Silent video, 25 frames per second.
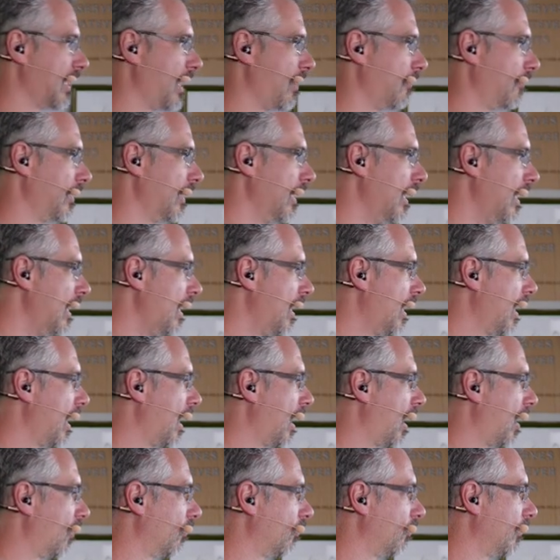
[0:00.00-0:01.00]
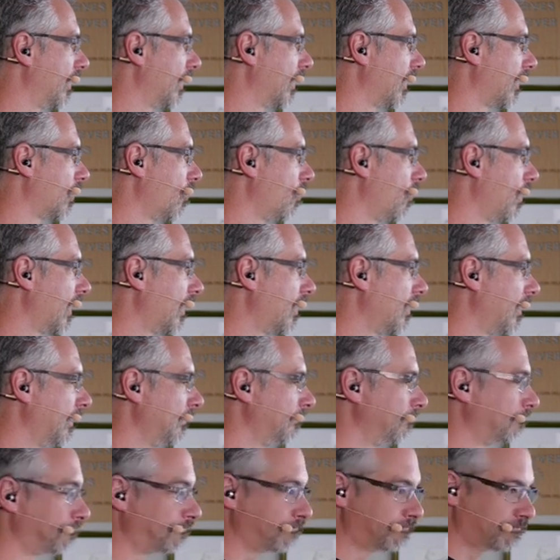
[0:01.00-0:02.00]
one uh, really quickly.
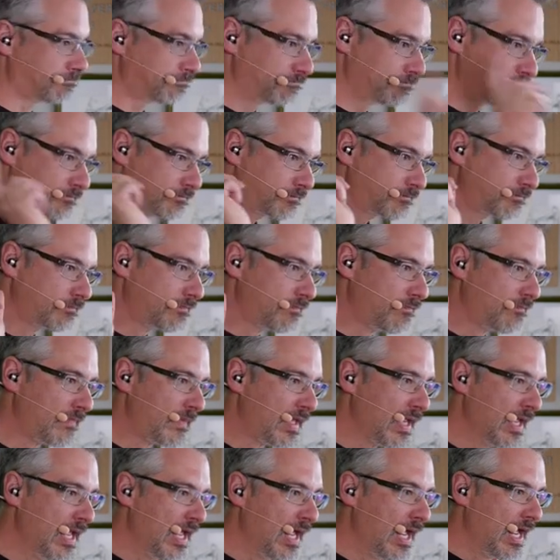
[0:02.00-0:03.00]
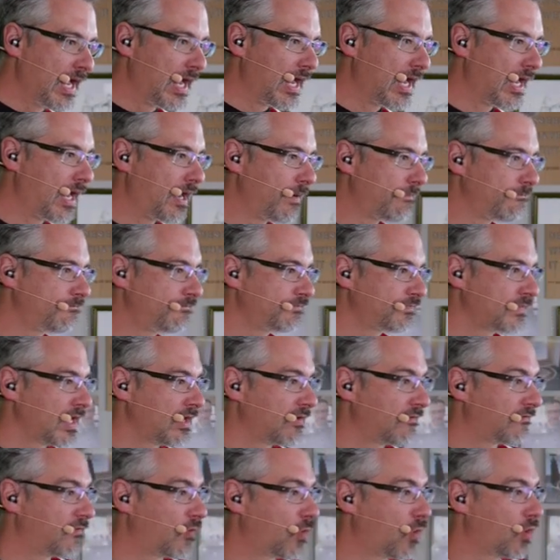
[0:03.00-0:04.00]
Um,
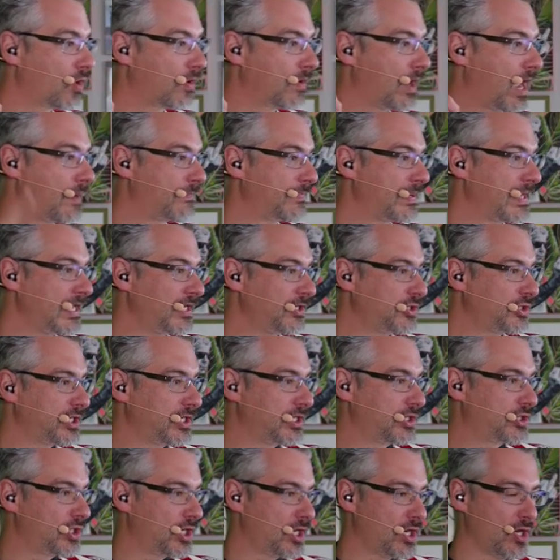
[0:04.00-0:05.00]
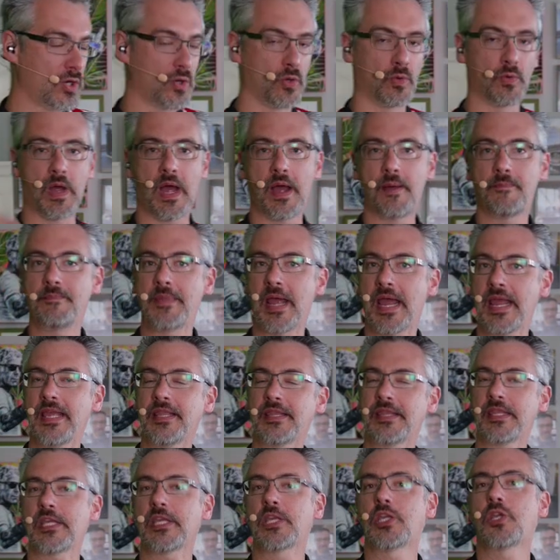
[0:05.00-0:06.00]
for uh, Peachy Joe, um,
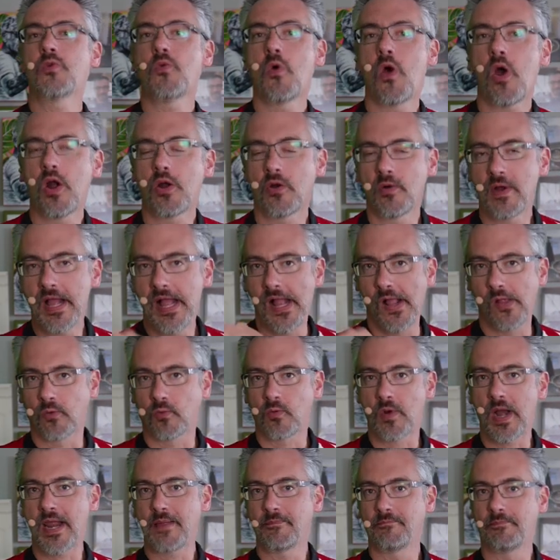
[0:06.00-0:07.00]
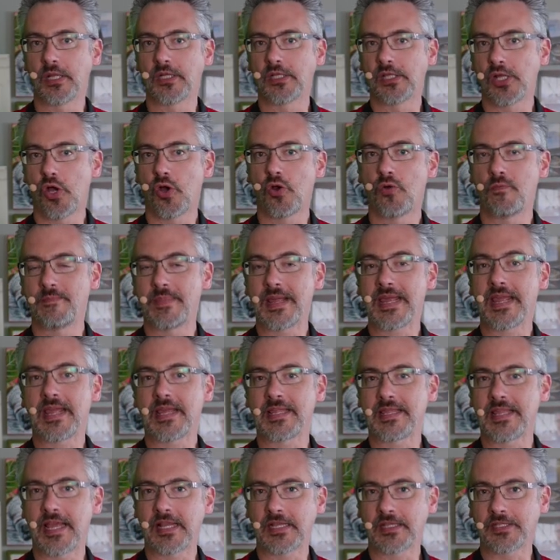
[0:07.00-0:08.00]
hit the URL right below me,
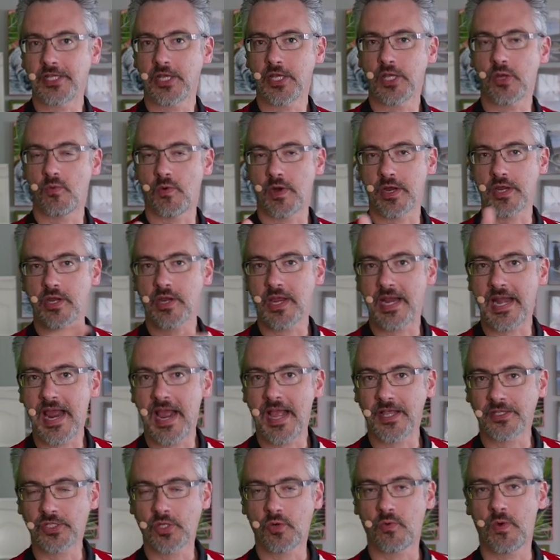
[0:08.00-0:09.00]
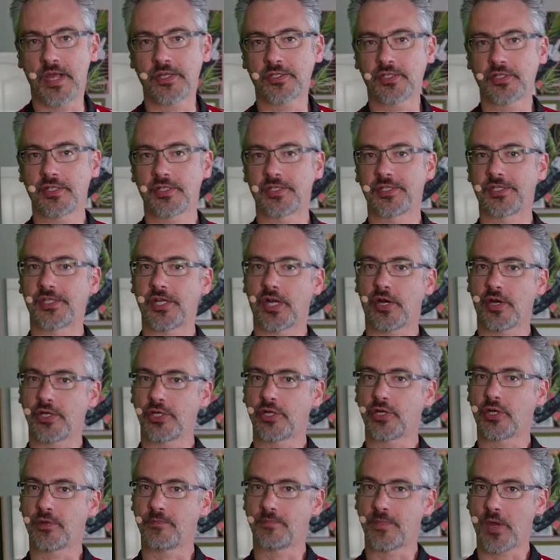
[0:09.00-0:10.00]
and that'll tell you where you can ask questions there, and
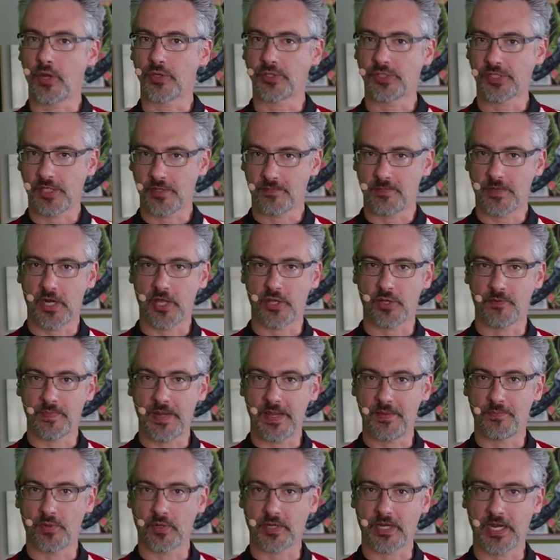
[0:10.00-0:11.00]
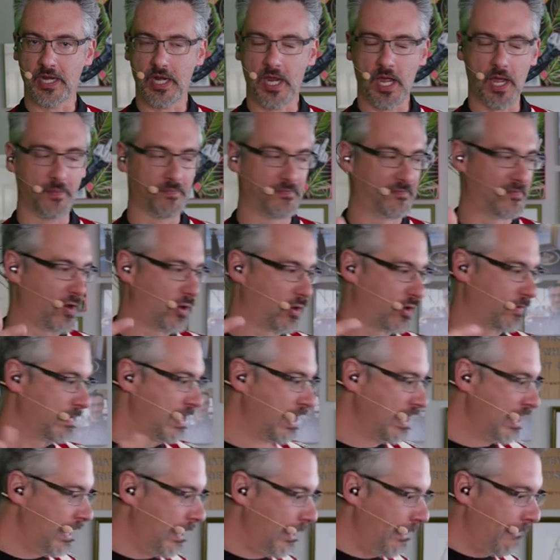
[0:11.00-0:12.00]
you can post them, and other people can upvote them.
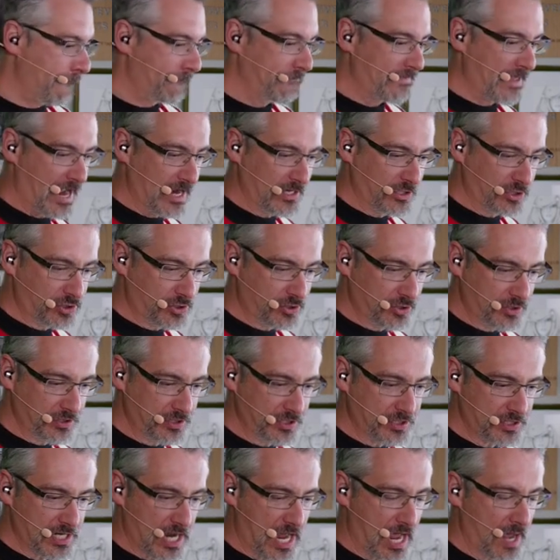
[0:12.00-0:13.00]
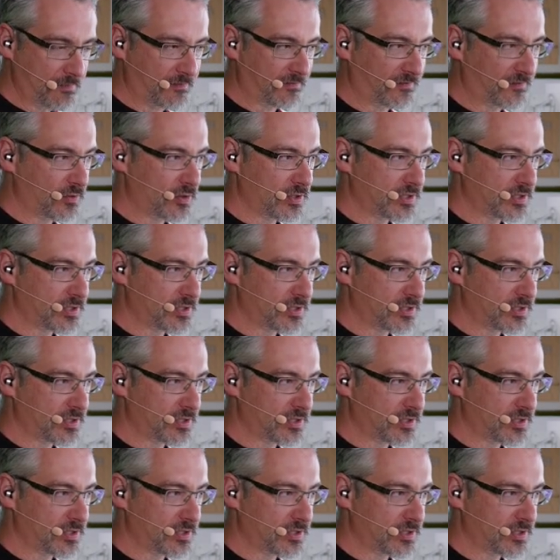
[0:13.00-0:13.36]
I should stop for a